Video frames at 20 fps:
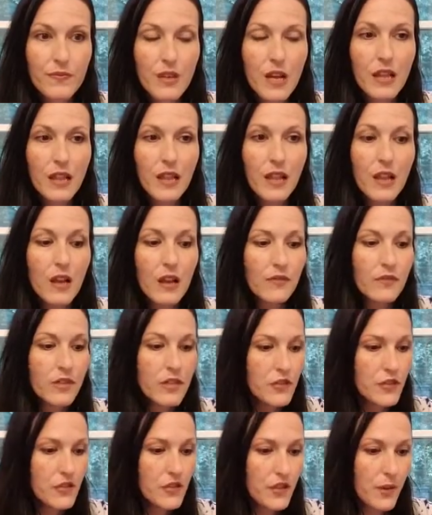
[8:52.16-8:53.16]
And love
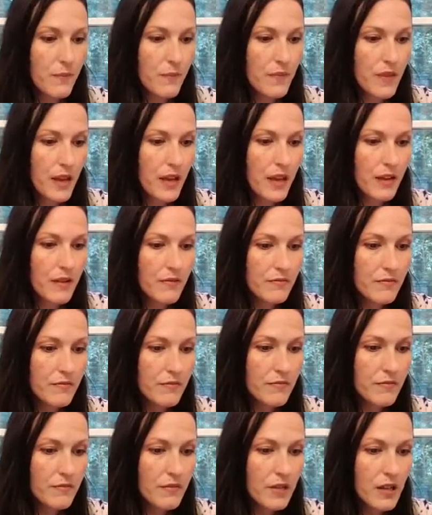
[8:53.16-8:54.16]
is something.
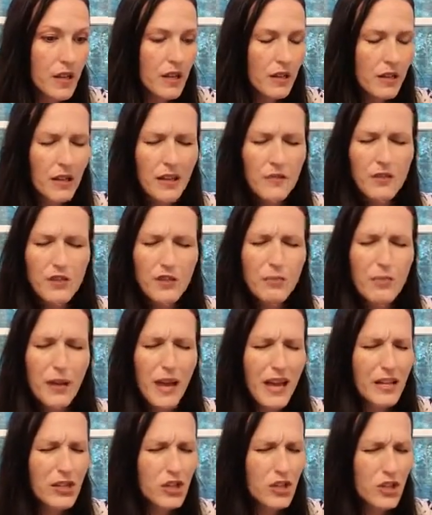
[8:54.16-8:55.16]
Love is
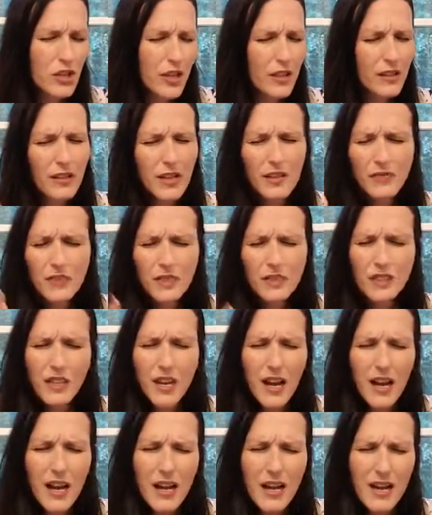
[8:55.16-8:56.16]
patient. Love is
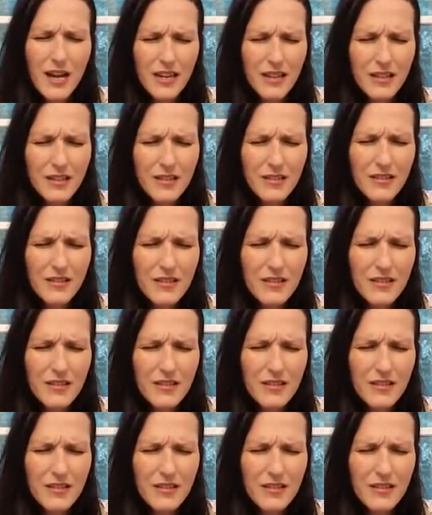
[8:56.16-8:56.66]
kind.